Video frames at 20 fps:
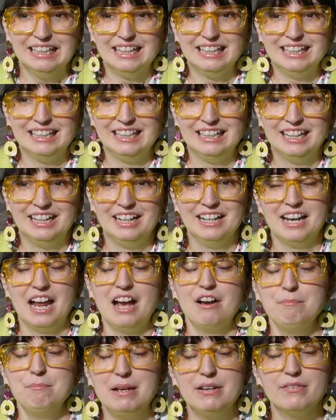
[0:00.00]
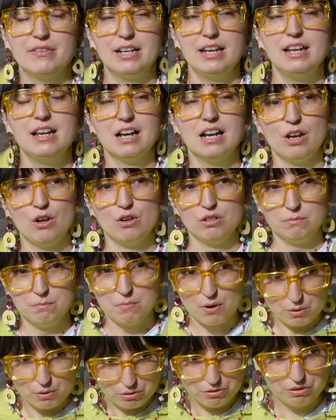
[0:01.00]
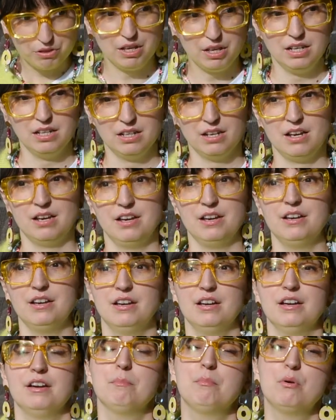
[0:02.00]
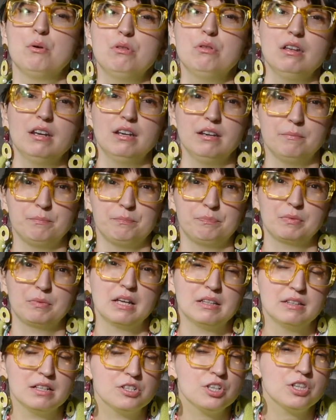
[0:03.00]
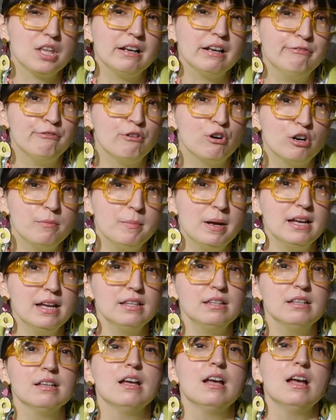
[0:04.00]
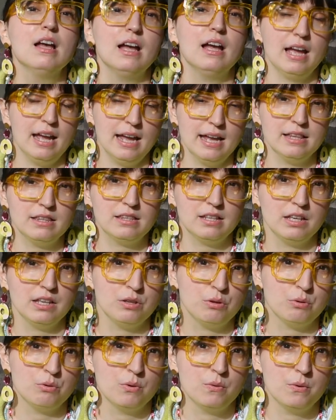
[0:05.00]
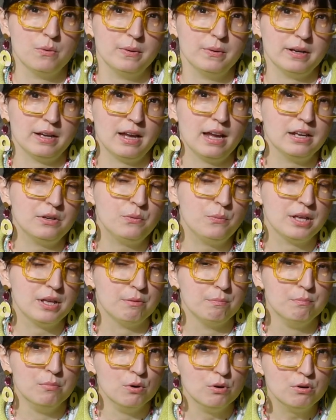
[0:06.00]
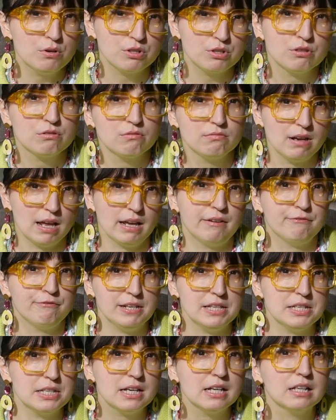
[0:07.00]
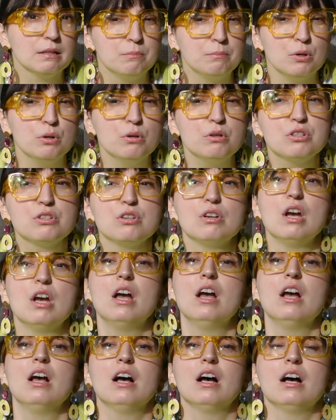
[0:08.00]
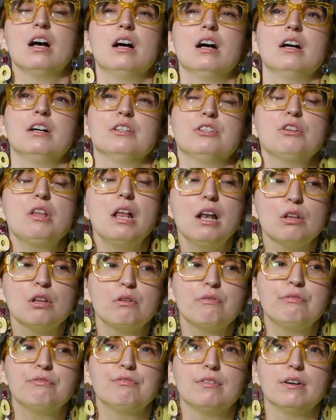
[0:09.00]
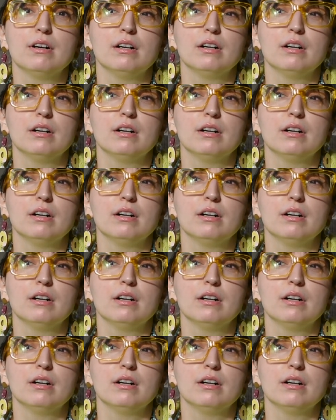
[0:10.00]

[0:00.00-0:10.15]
and I have been reading a lot, both in digital format and with books, like physical books. Not a lot of